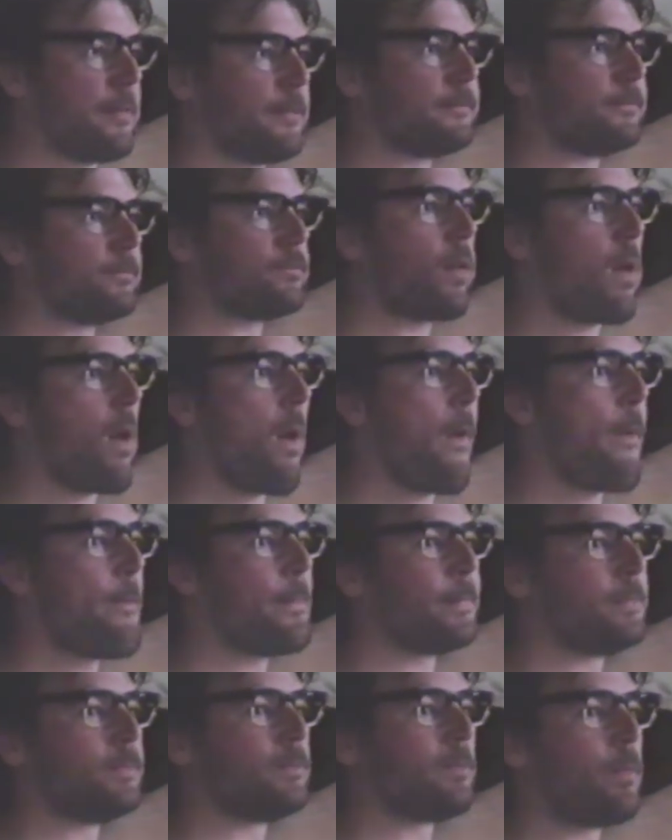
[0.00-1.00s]
Aye.
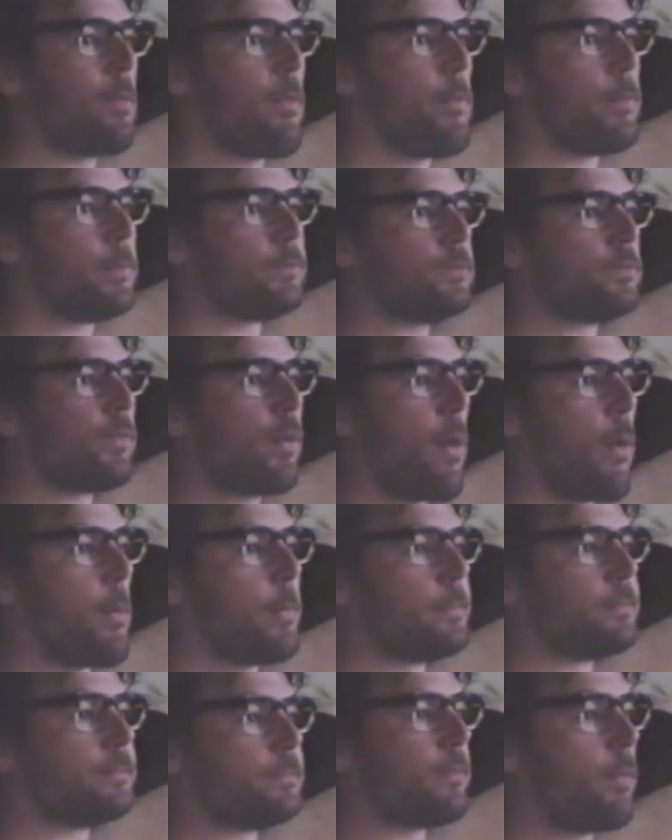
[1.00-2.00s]
If I had more
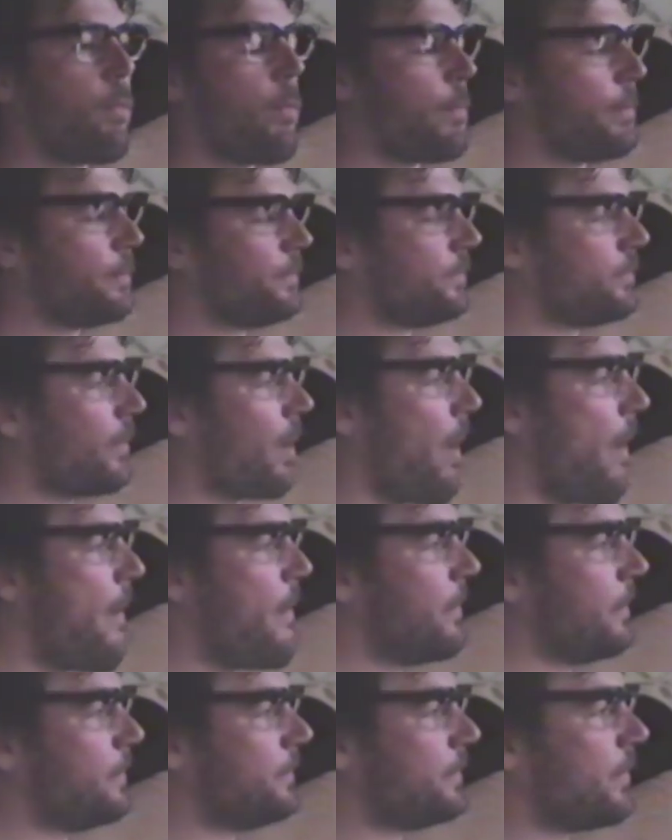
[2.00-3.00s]
money, you wouldn't be getting
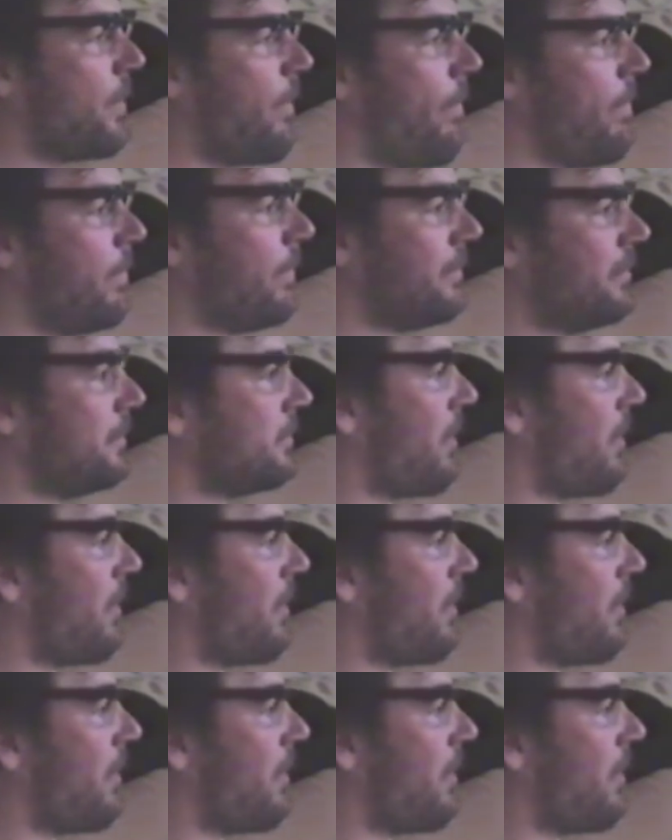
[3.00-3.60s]
sausage rolls